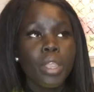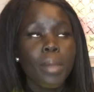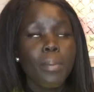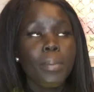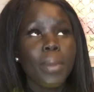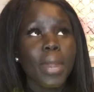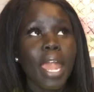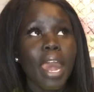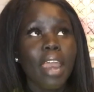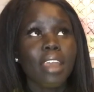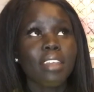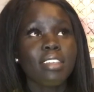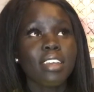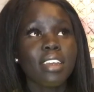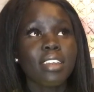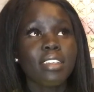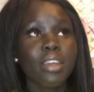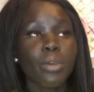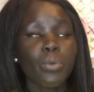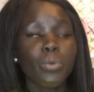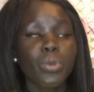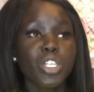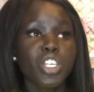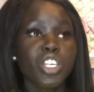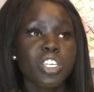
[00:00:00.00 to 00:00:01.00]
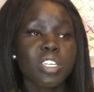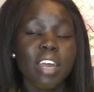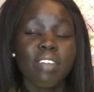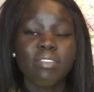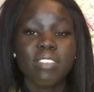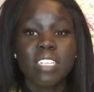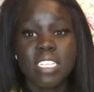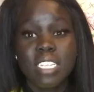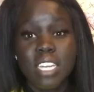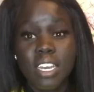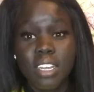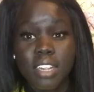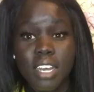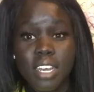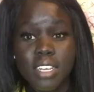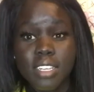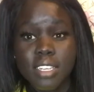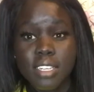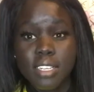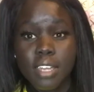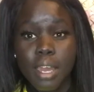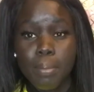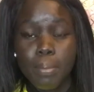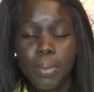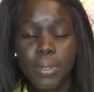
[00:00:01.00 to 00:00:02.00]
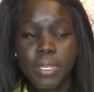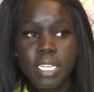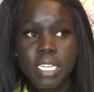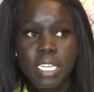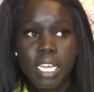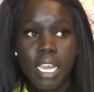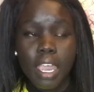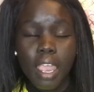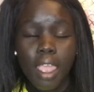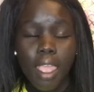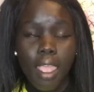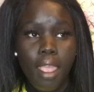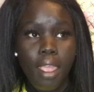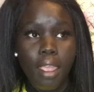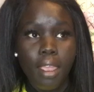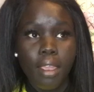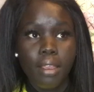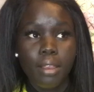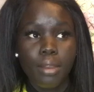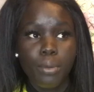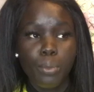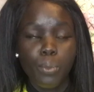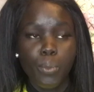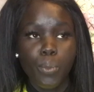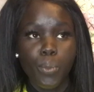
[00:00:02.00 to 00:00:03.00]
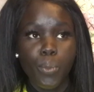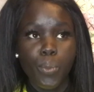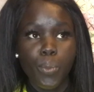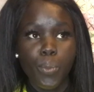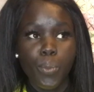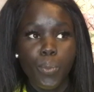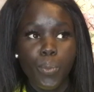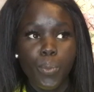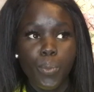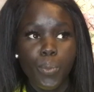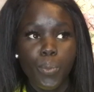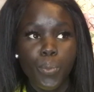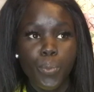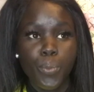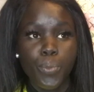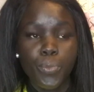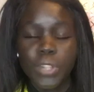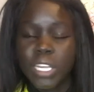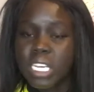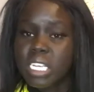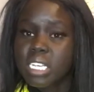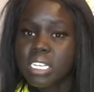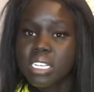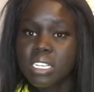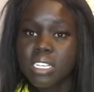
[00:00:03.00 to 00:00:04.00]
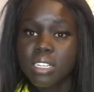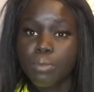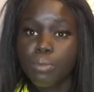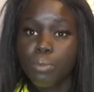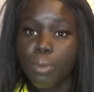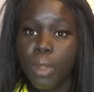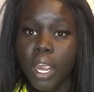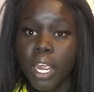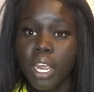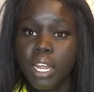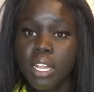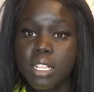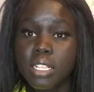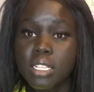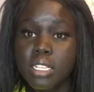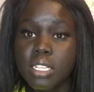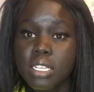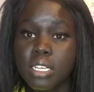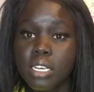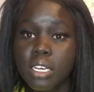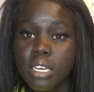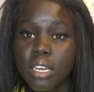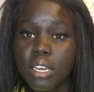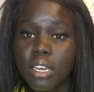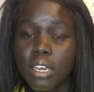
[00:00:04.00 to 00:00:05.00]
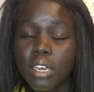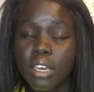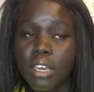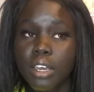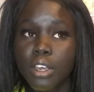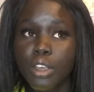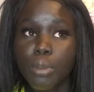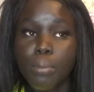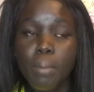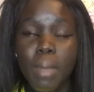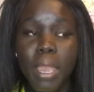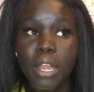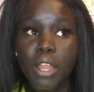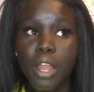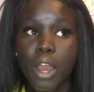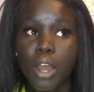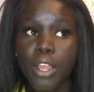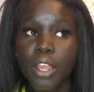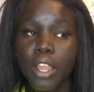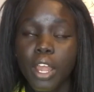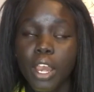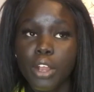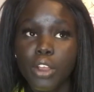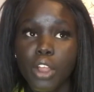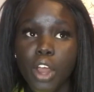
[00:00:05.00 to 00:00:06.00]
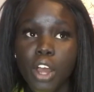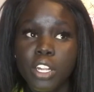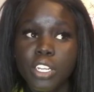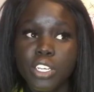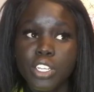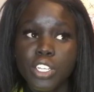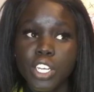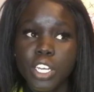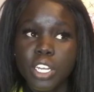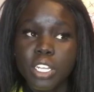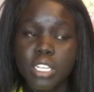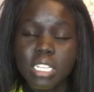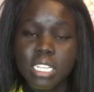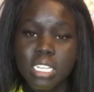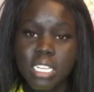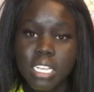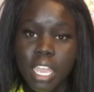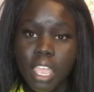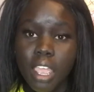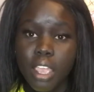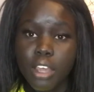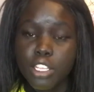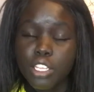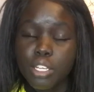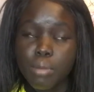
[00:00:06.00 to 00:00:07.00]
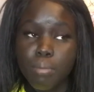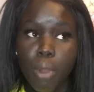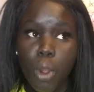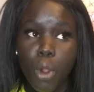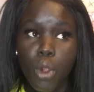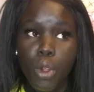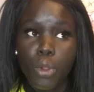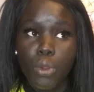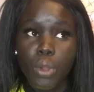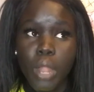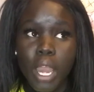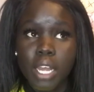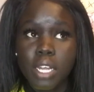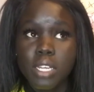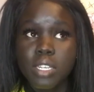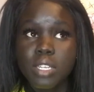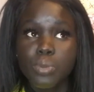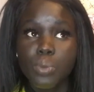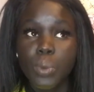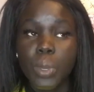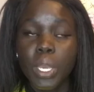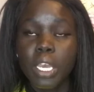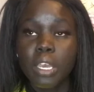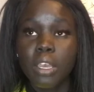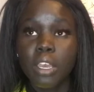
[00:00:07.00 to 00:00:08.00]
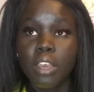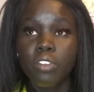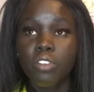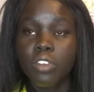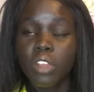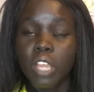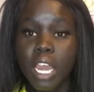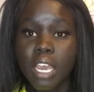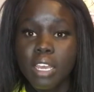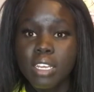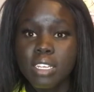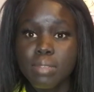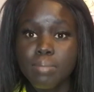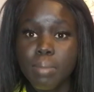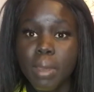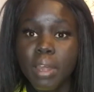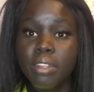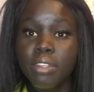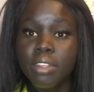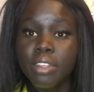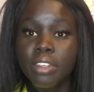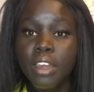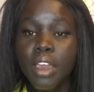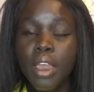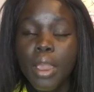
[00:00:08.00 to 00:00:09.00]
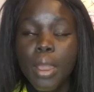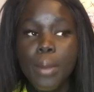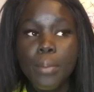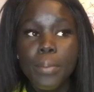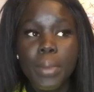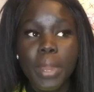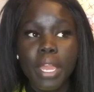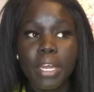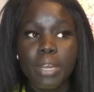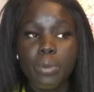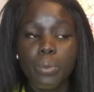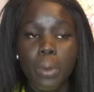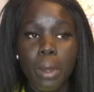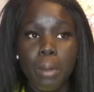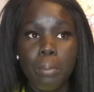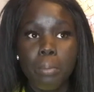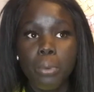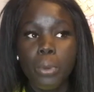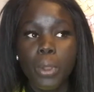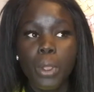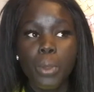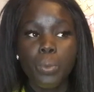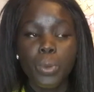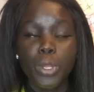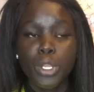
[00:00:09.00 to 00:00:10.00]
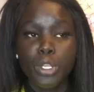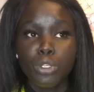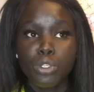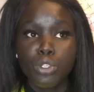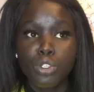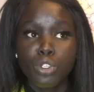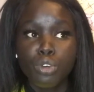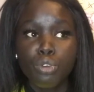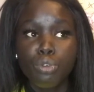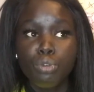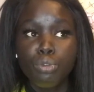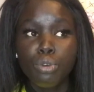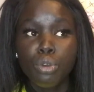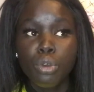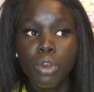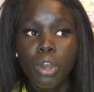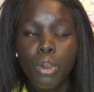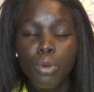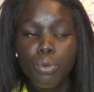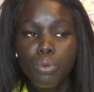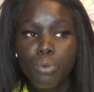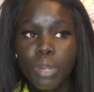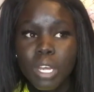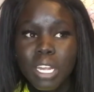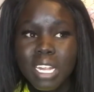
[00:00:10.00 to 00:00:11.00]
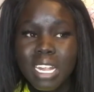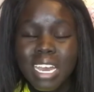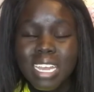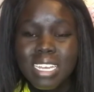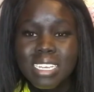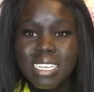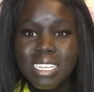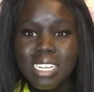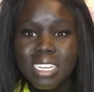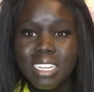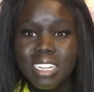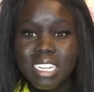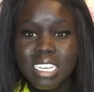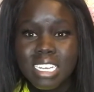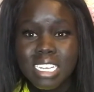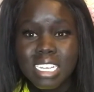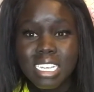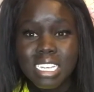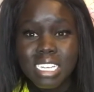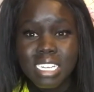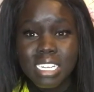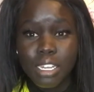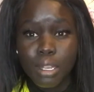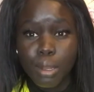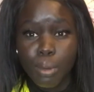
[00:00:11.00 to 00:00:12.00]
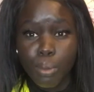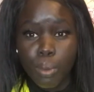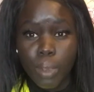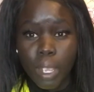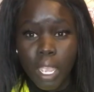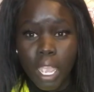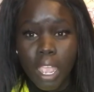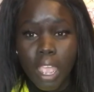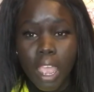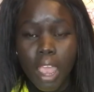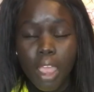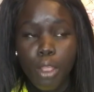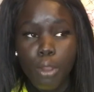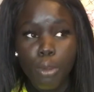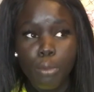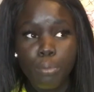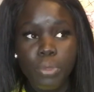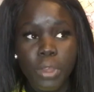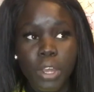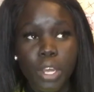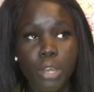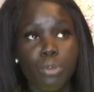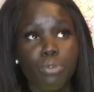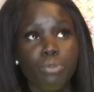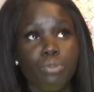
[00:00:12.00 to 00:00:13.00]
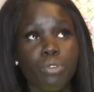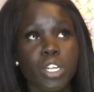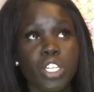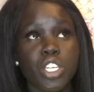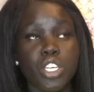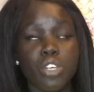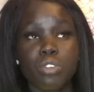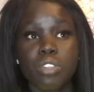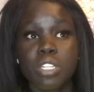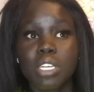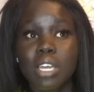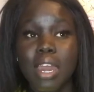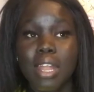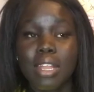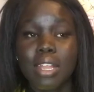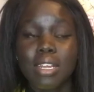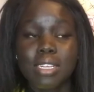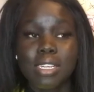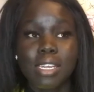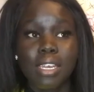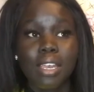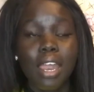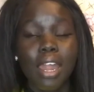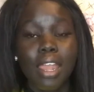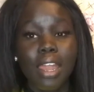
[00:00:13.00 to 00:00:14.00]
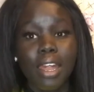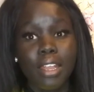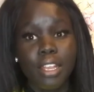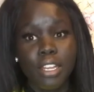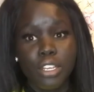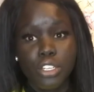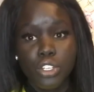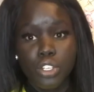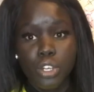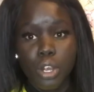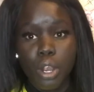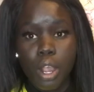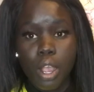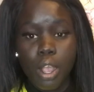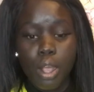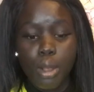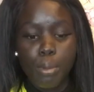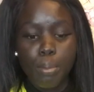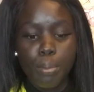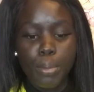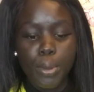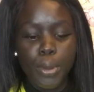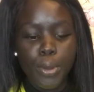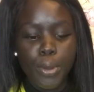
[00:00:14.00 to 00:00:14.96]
But I think that we just have to take that step and say, hey, this isn't right. You might not acknowledge it today, tomorrow, next week, even next month, but at one point when you do realize that this isn't okay, I hope that you reach out to God and say, God, I need your help